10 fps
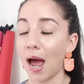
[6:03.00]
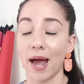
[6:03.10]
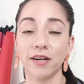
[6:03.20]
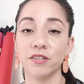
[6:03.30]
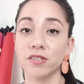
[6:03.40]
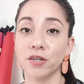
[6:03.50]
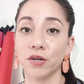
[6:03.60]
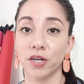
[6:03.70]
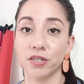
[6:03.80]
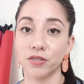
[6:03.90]
I just
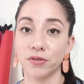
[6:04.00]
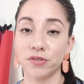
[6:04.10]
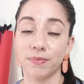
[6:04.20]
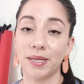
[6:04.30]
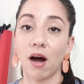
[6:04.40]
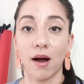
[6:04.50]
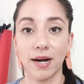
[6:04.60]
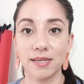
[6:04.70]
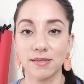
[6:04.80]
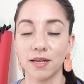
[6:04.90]
encourage you to be
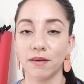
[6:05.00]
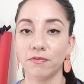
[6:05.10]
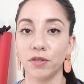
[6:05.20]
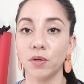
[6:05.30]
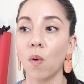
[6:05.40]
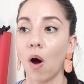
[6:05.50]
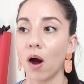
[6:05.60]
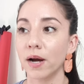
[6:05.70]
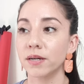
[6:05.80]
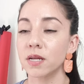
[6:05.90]
honest. If you
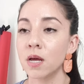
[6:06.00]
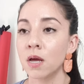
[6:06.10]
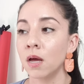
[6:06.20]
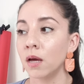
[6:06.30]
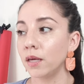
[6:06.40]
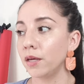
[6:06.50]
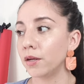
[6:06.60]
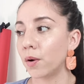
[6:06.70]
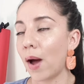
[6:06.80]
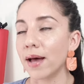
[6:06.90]
aren't you
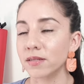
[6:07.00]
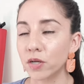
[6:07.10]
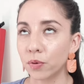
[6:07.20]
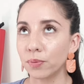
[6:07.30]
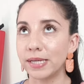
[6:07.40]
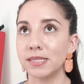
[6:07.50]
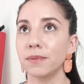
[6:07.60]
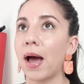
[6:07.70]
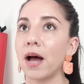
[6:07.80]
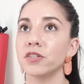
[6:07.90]
know, as crazy
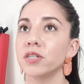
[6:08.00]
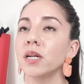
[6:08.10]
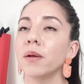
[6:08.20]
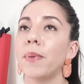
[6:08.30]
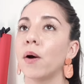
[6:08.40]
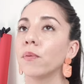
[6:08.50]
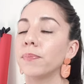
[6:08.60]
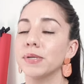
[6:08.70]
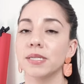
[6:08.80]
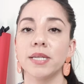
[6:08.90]
passionate about
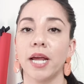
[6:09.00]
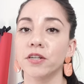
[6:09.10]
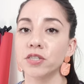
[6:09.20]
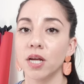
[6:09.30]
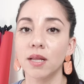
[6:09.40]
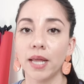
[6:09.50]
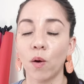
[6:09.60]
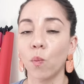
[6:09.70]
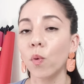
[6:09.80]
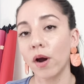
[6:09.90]
representation?
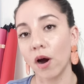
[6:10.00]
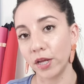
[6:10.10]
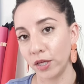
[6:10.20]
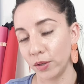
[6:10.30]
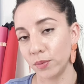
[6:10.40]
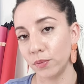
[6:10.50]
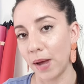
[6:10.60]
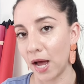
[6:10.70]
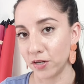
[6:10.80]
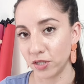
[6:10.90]
Like, what are you
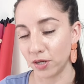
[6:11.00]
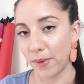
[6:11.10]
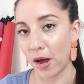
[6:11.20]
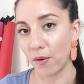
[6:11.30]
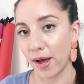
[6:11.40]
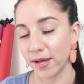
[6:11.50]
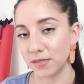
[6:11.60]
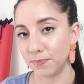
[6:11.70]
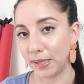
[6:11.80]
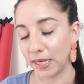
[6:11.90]
passionate about
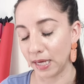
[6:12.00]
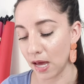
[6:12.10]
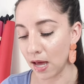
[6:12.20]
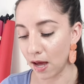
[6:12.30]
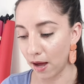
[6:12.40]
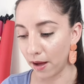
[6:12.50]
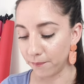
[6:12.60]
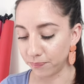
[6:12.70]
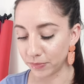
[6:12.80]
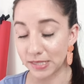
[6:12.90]
as being
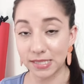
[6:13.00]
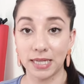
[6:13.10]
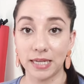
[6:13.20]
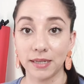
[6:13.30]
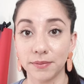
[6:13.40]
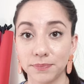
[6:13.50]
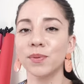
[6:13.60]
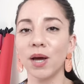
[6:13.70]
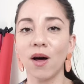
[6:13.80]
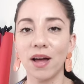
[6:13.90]
um, seen?
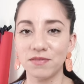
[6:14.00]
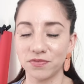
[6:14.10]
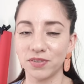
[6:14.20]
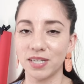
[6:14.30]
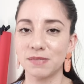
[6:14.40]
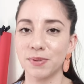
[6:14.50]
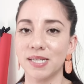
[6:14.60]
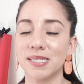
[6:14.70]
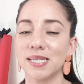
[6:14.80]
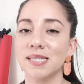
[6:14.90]
We all have different
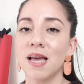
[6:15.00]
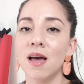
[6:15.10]
experiences.